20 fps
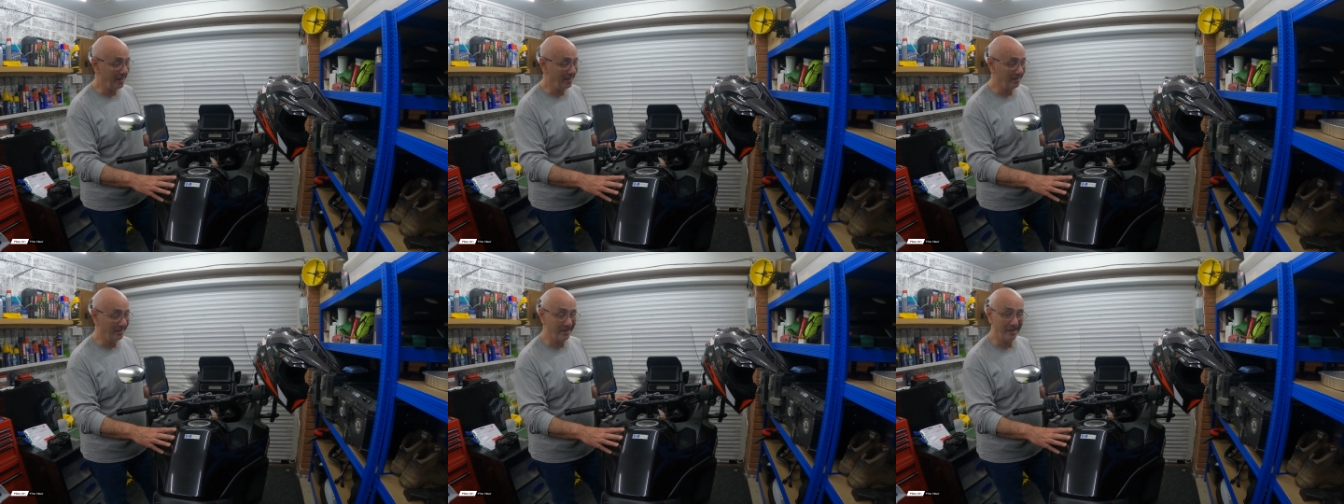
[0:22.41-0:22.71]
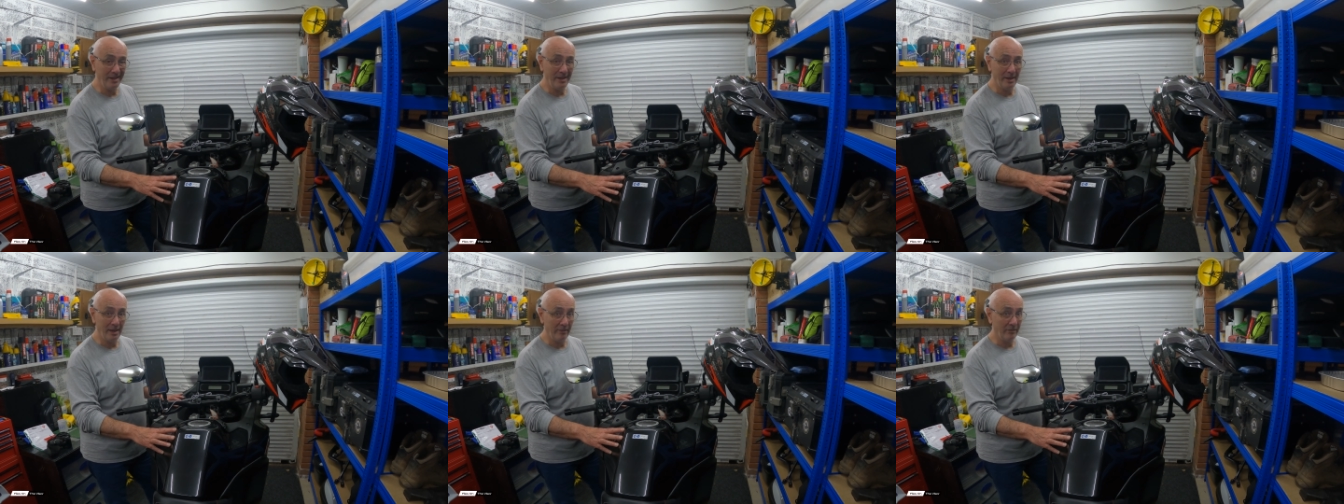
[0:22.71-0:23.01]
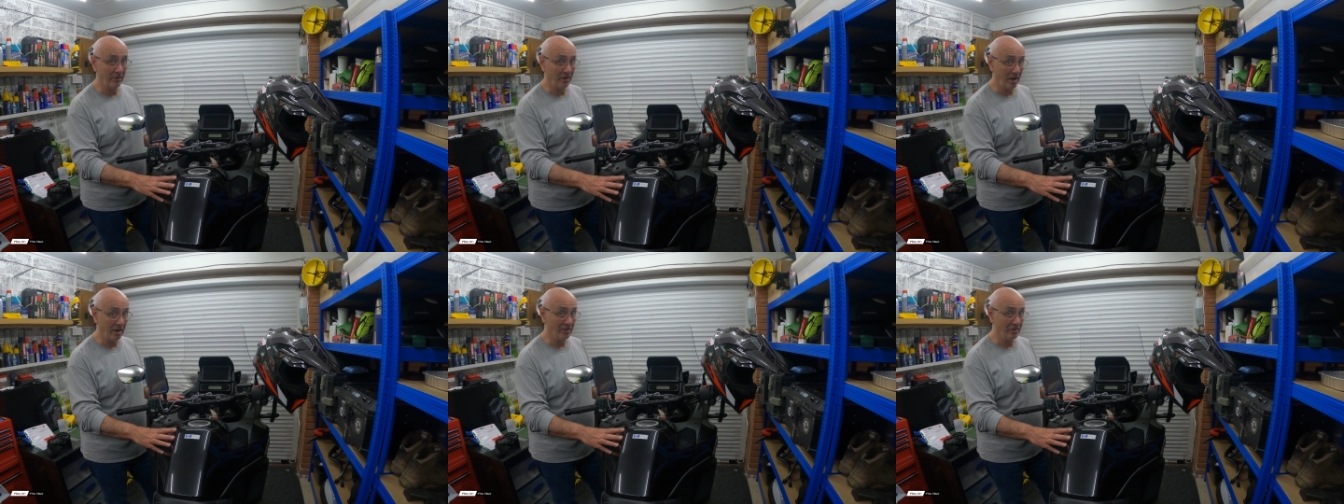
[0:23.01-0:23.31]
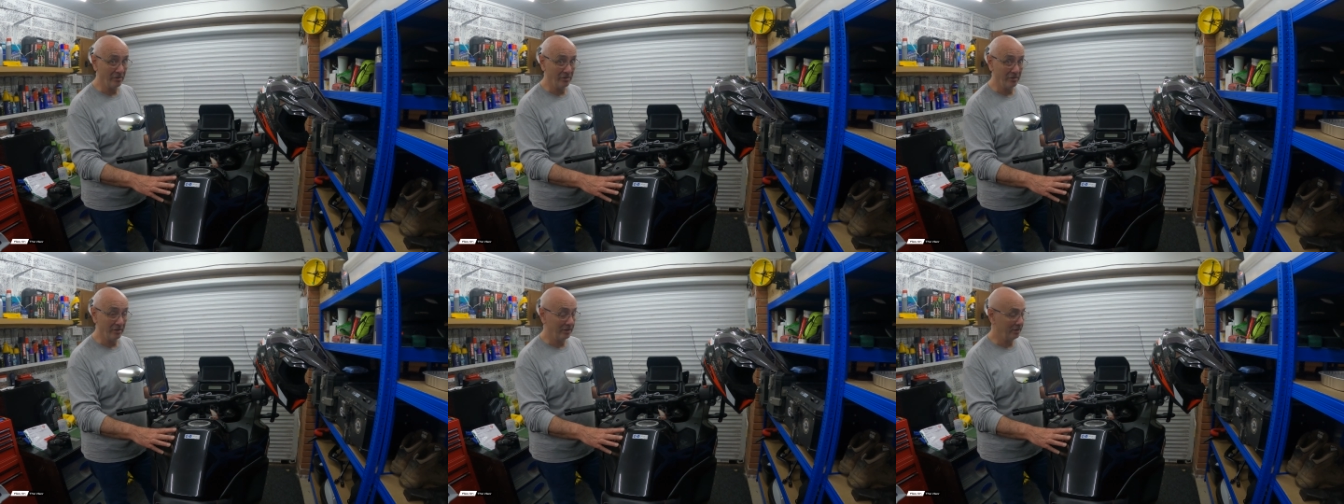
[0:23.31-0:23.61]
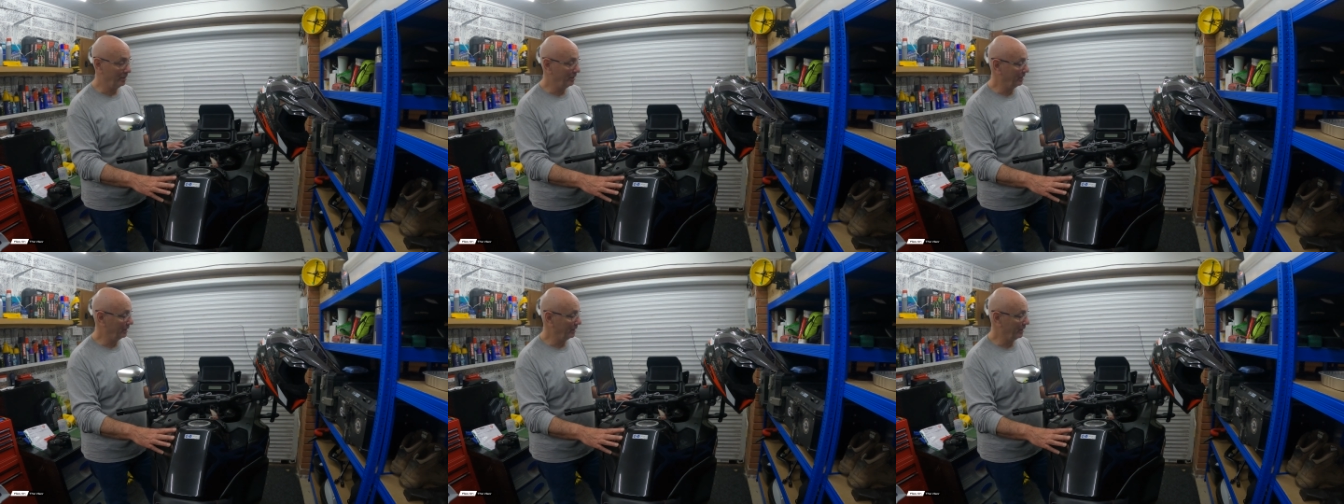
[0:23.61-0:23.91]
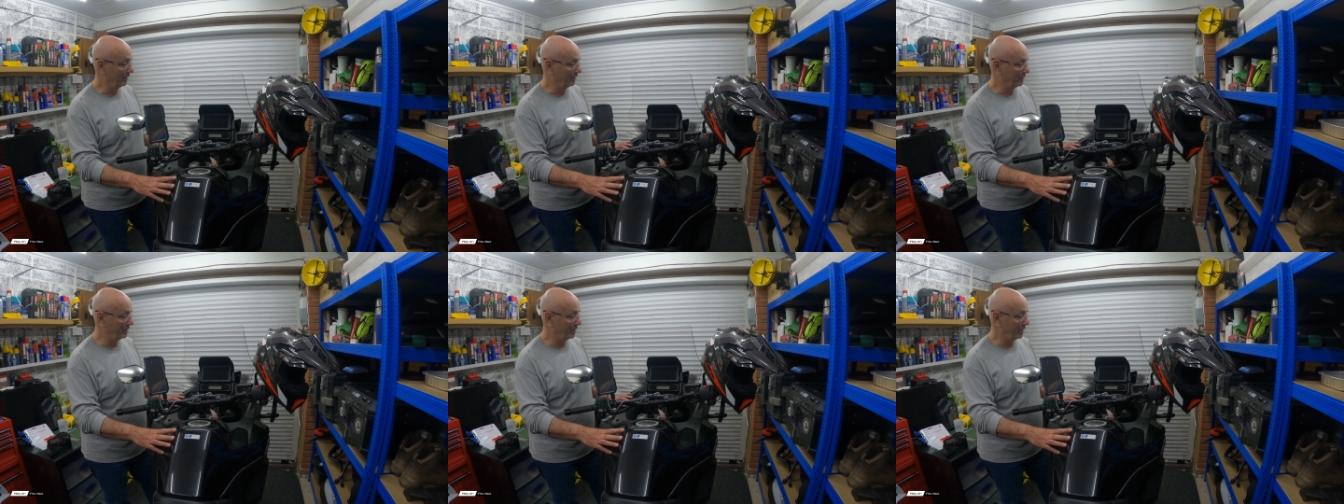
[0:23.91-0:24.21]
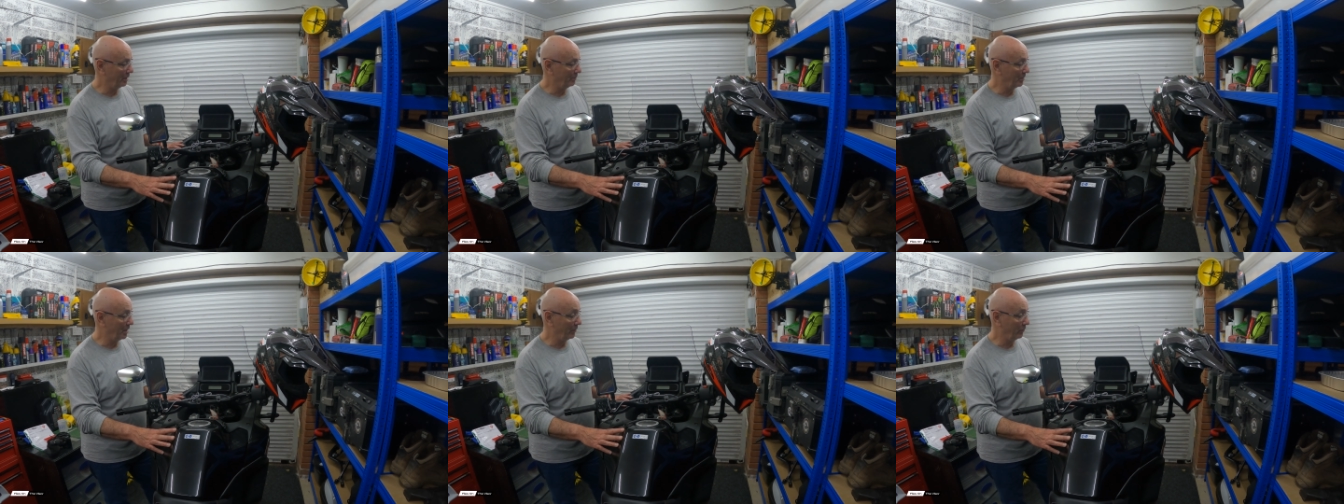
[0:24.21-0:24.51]
NT1100 that
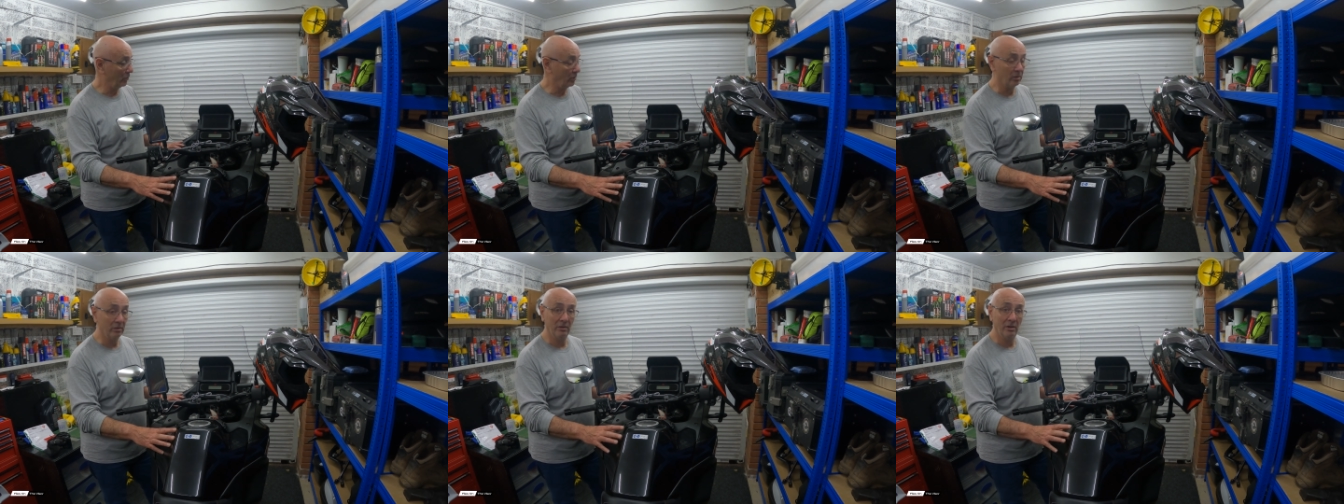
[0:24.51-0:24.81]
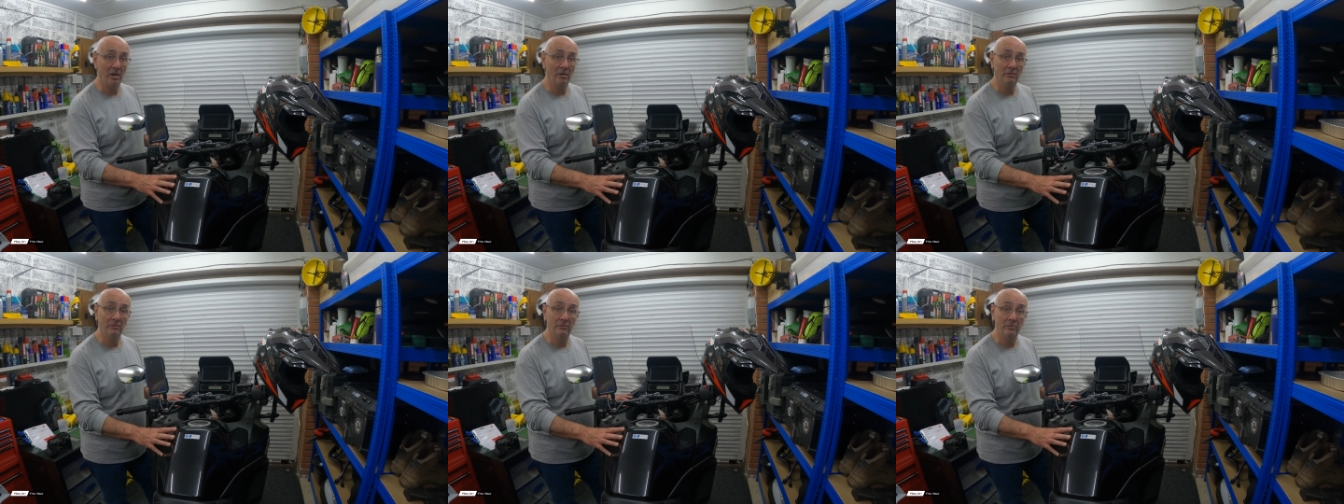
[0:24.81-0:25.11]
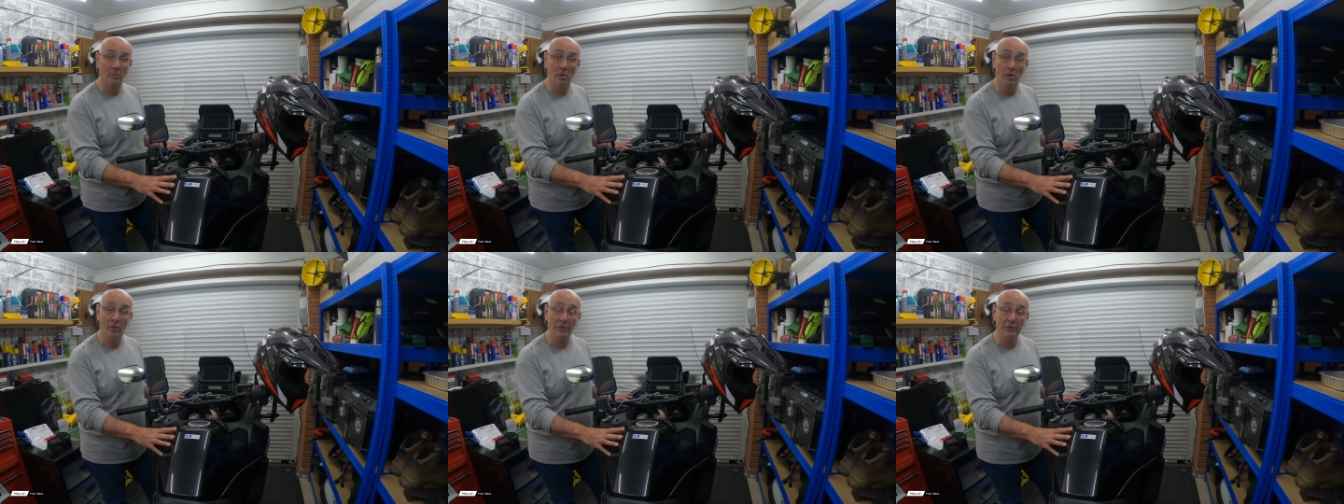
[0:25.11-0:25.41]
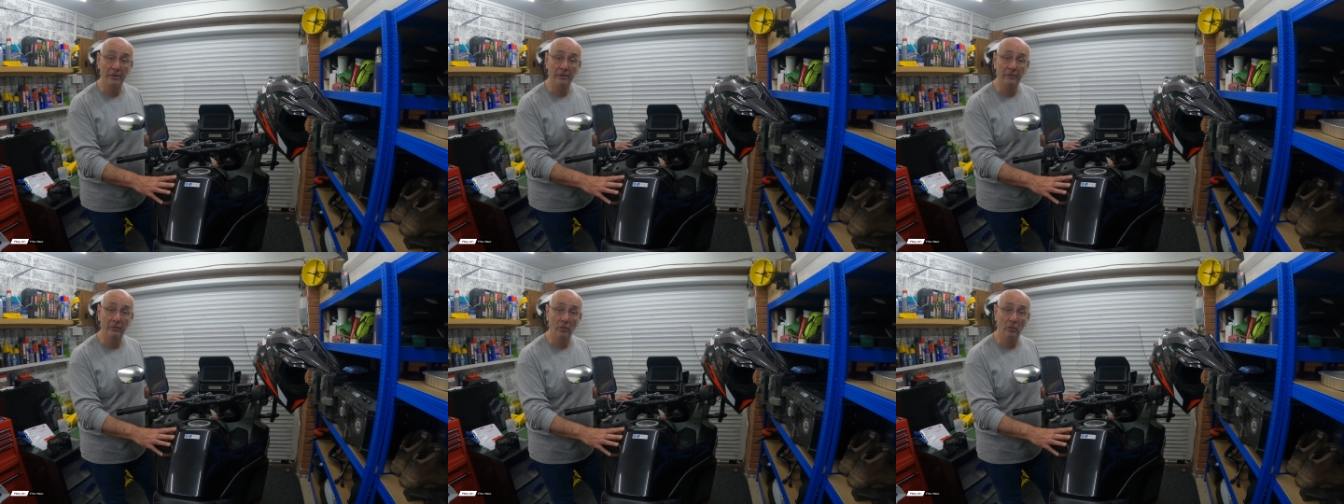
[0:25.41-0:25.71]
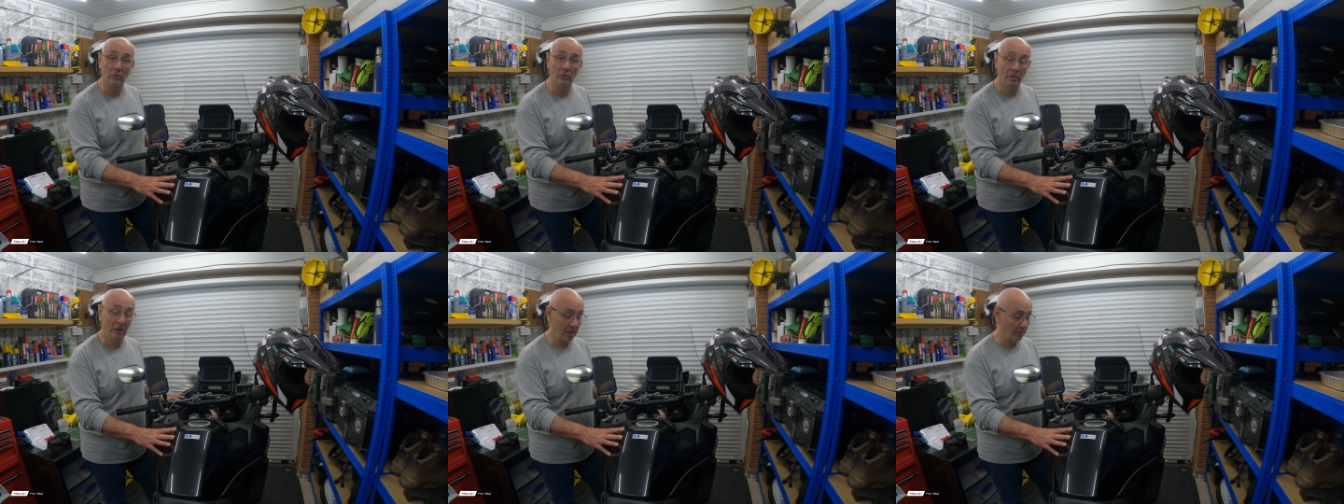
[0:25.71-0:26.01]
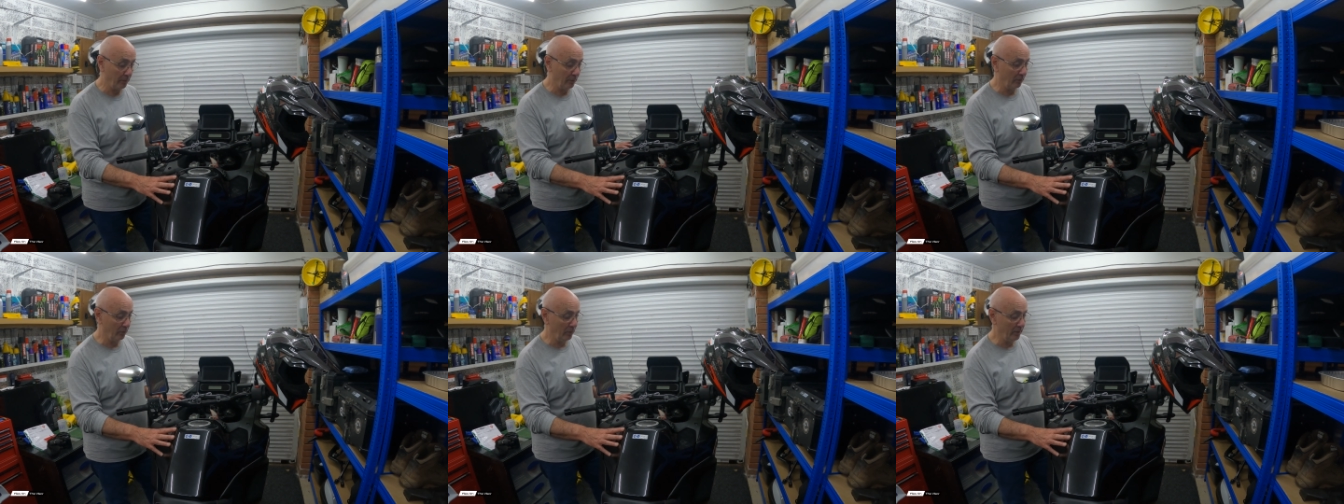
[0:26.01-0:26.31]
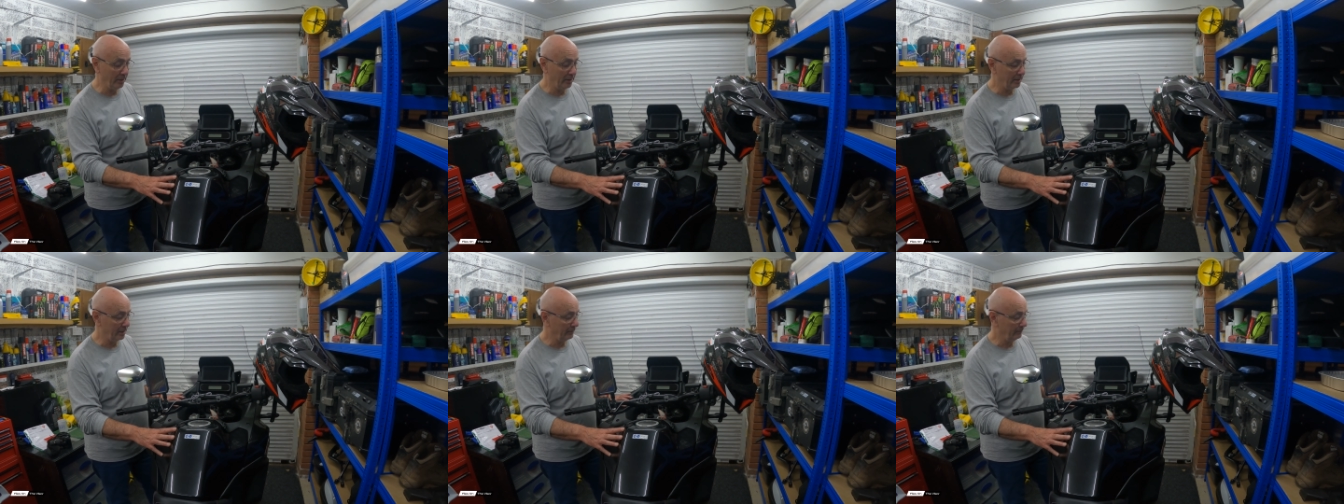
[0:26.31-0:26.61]
I've got on loan from Honda for a couple of
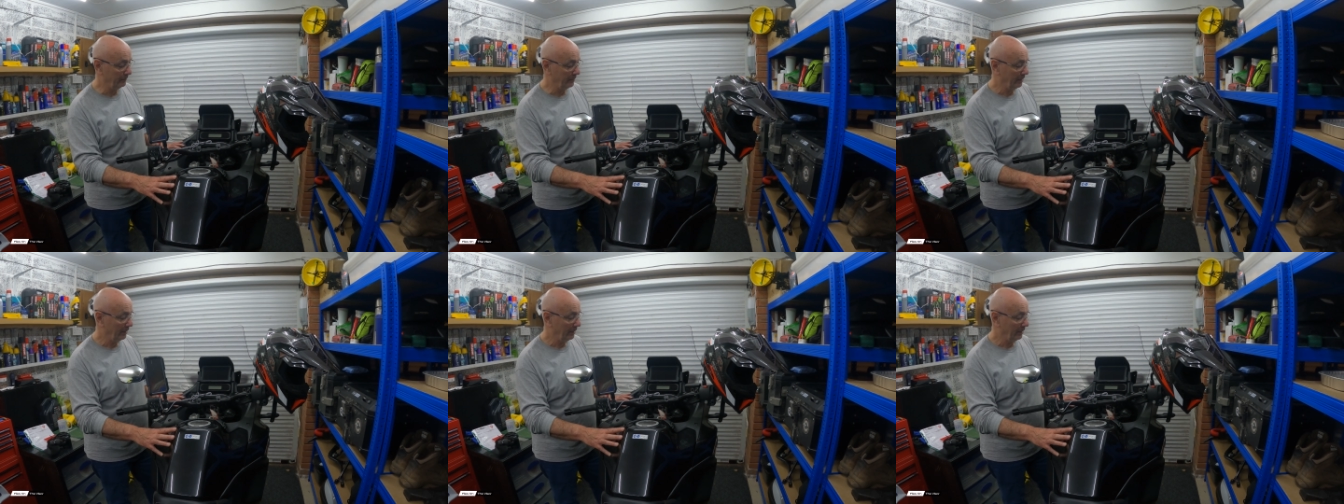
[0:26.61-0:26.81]
weeks.